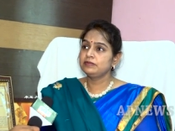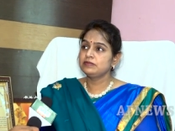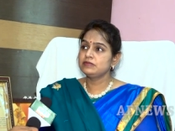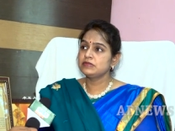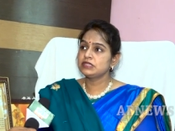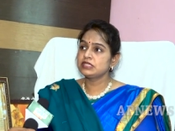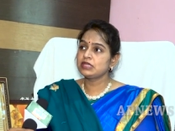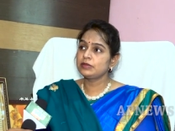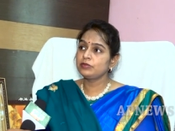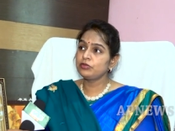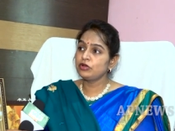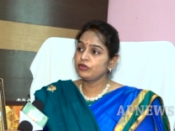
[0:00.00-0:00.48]

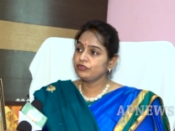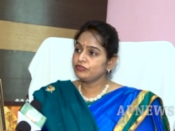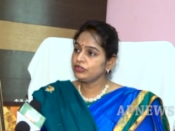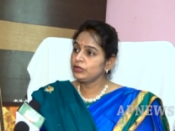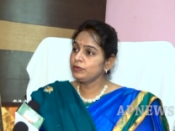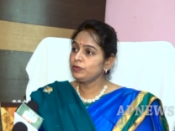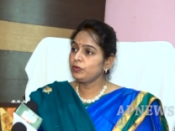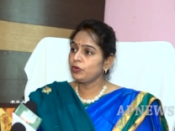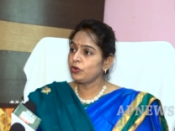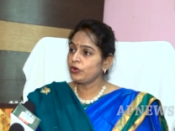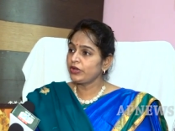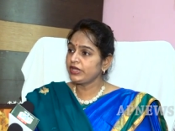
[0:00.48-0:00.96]
some of
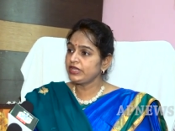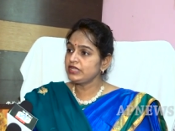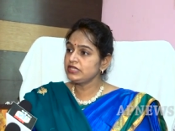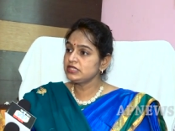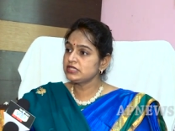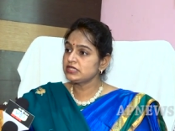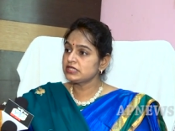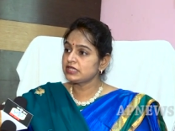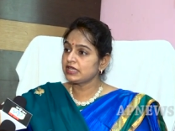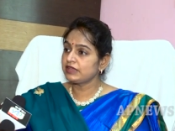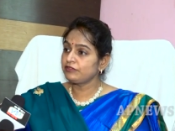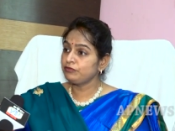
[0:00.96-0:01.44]
the
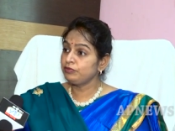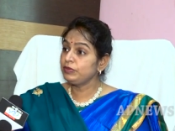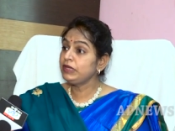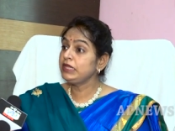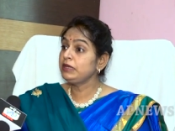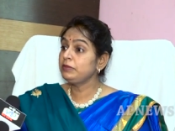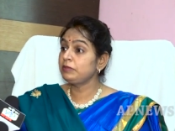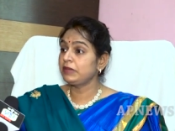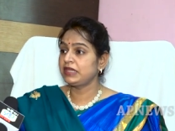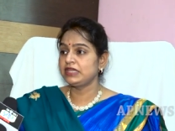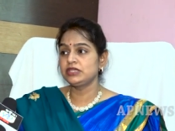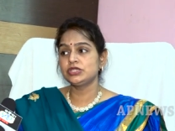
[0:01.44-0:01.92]
points have
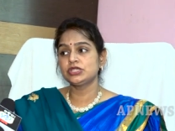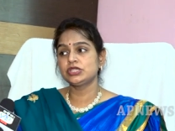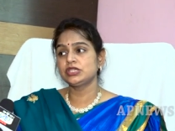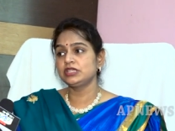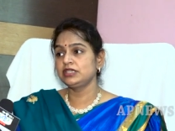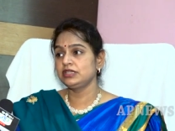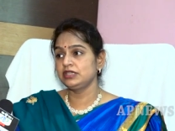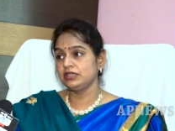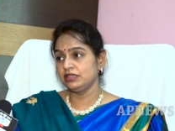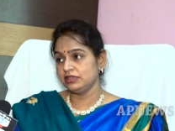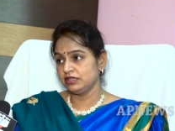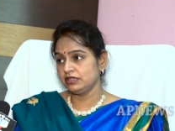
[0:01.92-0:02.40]
been
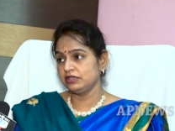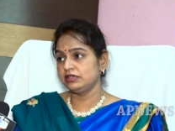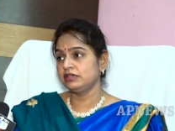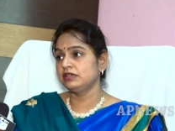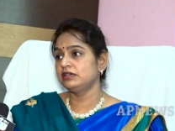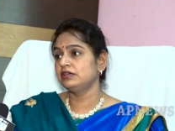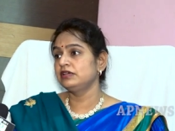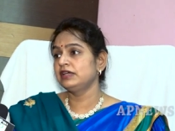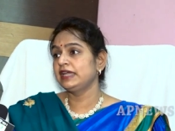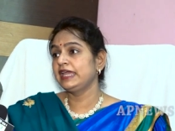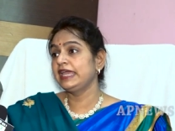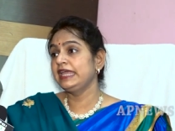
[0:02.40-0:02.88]
mentioned in
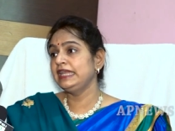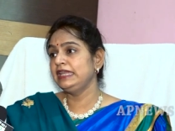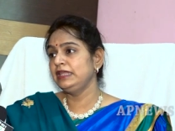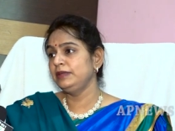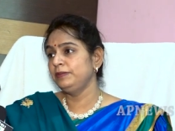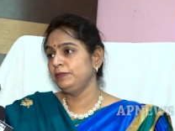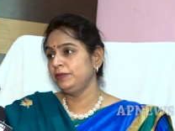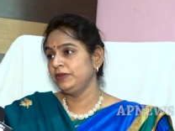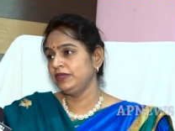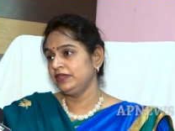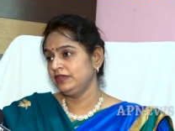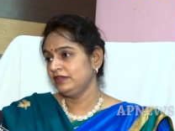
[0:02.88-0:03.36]
the
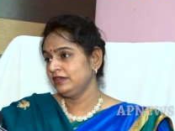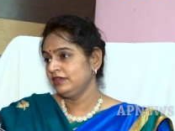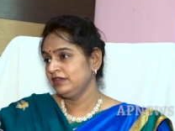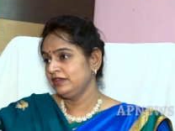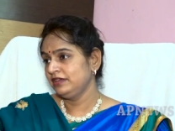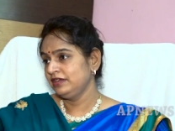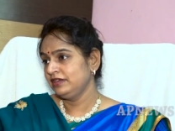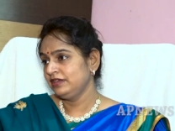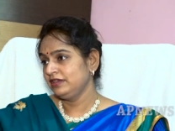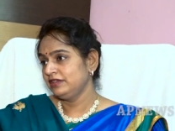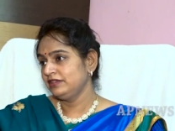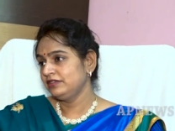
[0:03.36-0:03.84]
NEP,
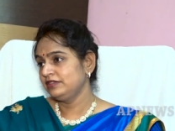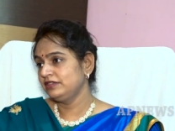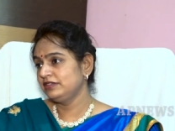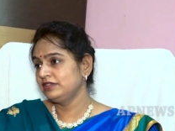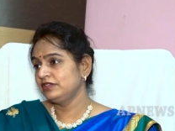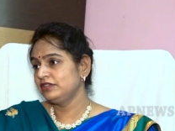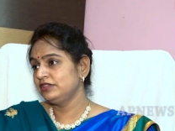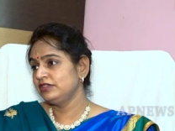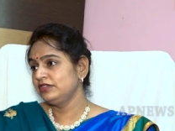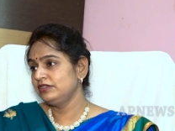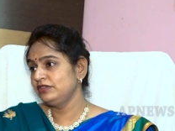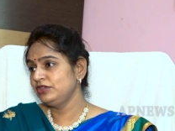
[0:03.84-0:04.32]

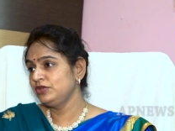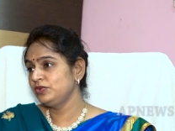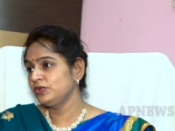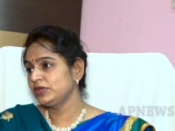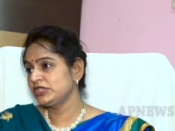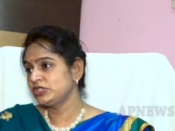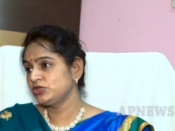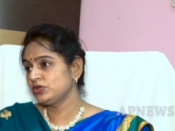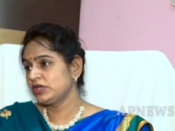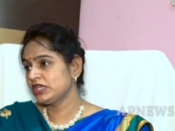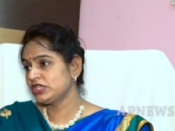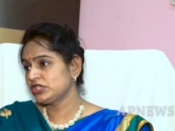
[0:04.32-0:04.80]
the new
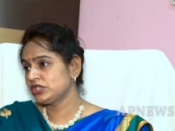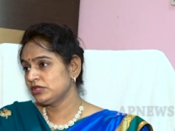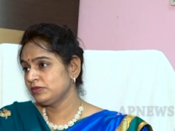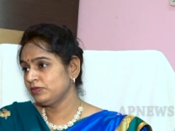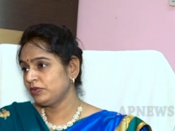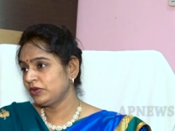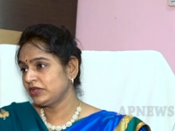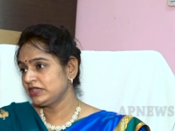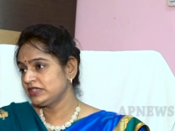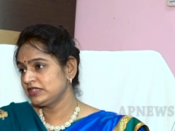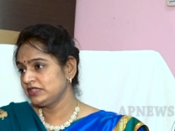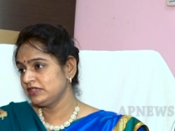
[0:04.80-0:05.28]
education
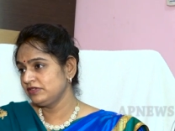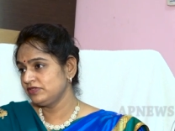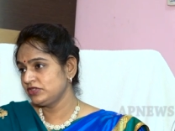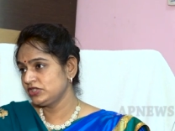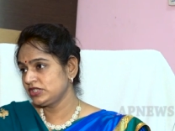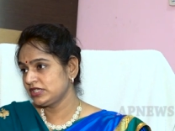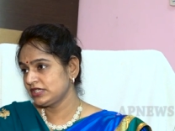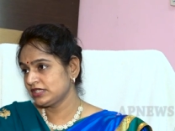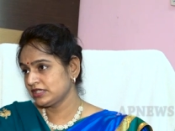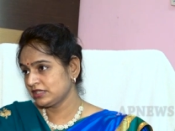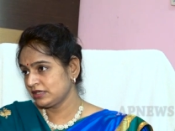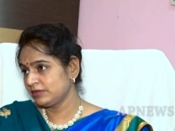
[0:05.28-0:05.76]
policy
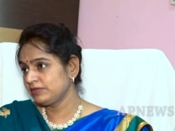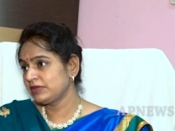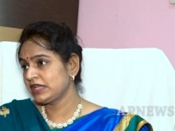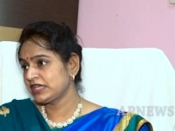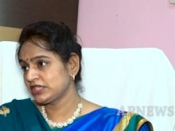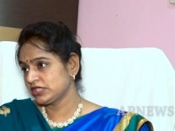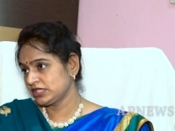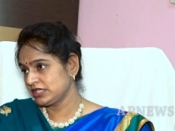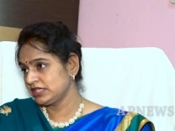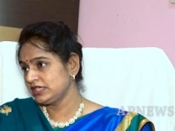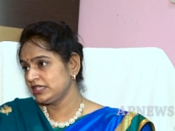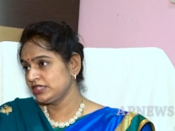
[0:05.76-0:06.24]
which has come,
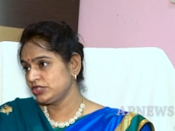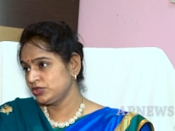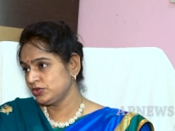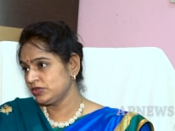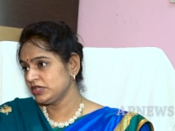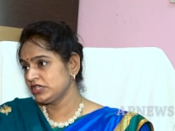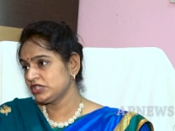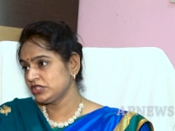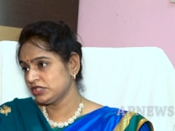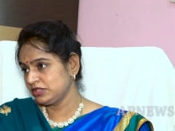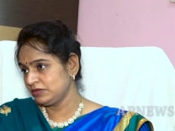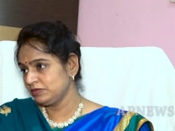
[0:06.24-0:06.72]
National
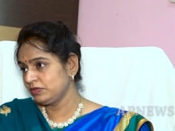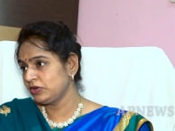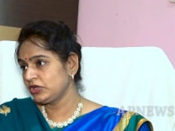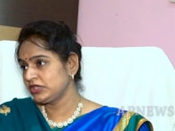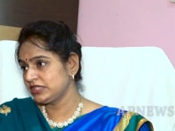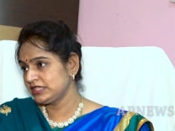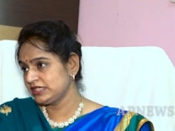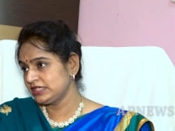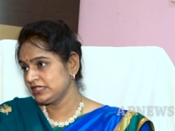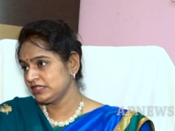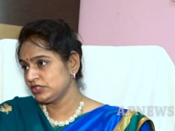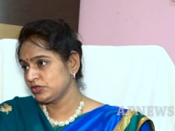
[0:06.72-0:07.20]
Education
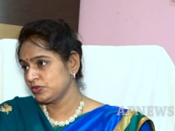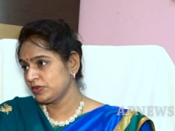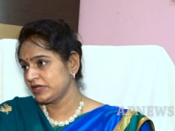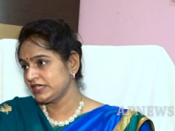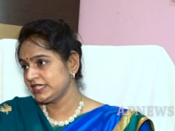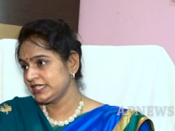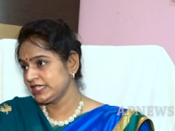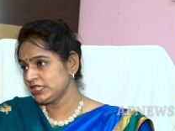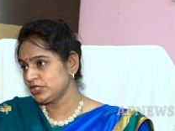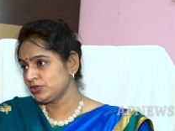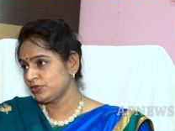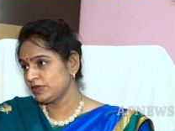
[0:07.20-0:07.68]
Policy
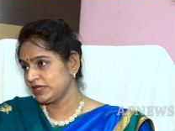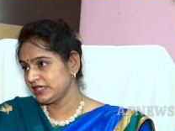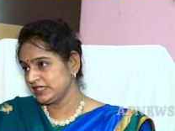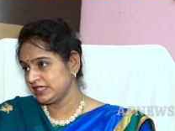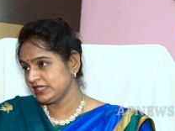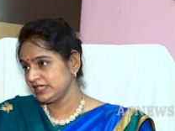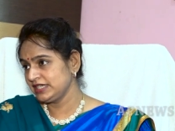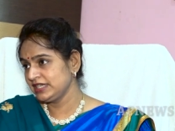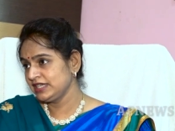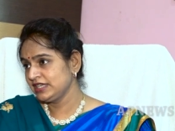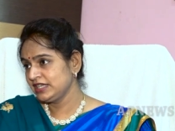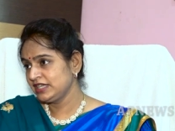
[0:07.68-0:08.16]

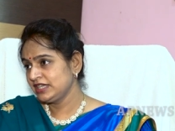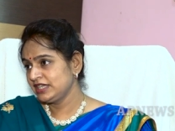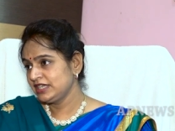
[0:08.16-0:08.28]
2020.